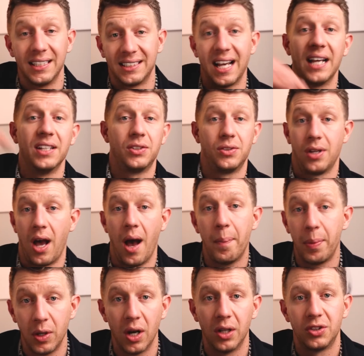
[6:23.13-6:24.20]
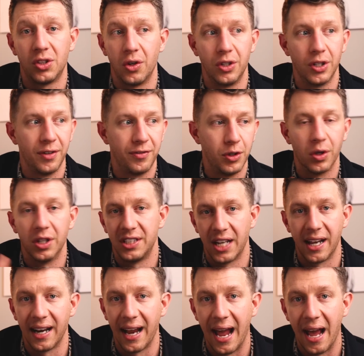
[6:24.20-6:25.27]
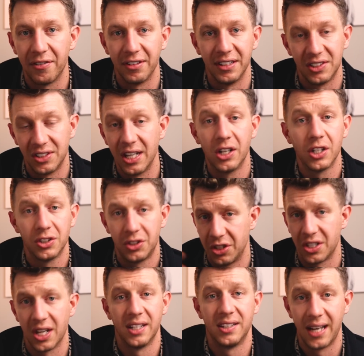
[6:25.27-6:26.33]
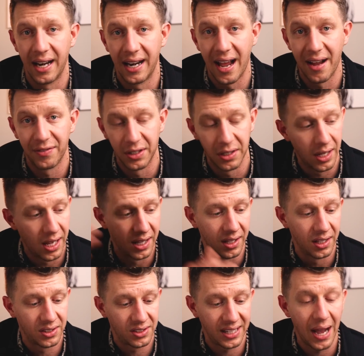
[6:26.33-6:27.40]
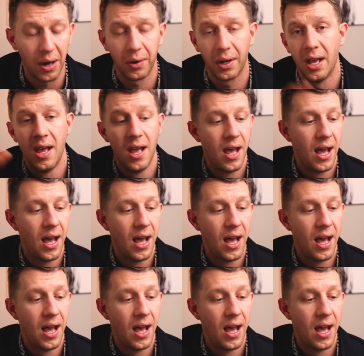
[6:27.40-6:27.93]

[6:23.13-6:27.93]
a size up, you know, so if you were ten and a half in sneakers, just get a ten and a half in, in the Scout.